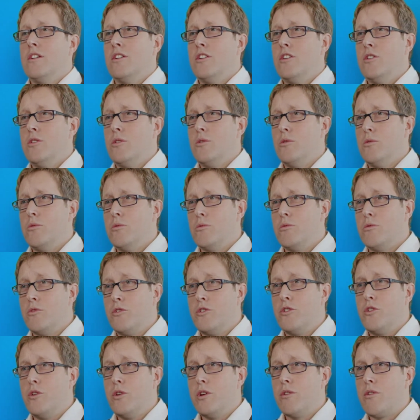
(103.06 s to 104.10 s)
you
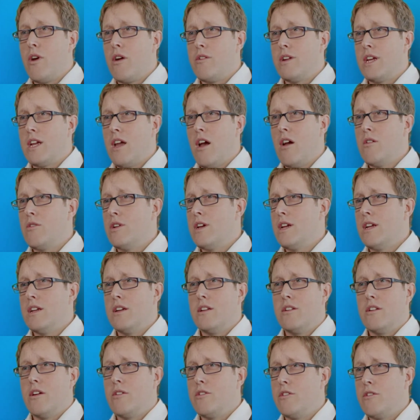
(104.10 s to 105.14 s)
do your own encoding,
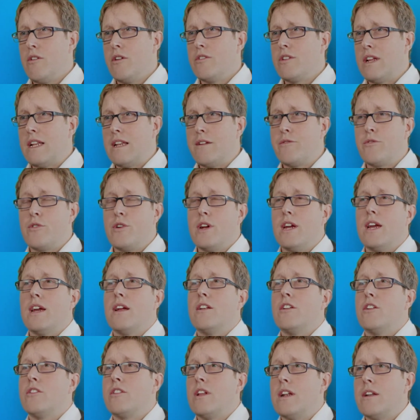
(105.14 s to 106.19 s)
you do your own delivery,
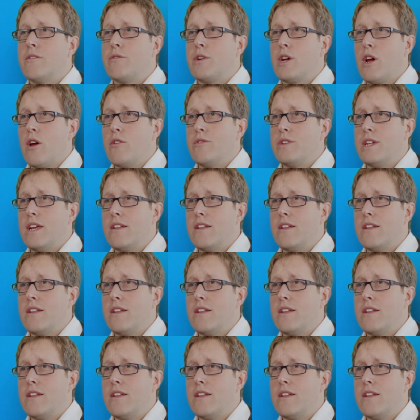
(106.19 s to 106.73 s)
and you're delivering over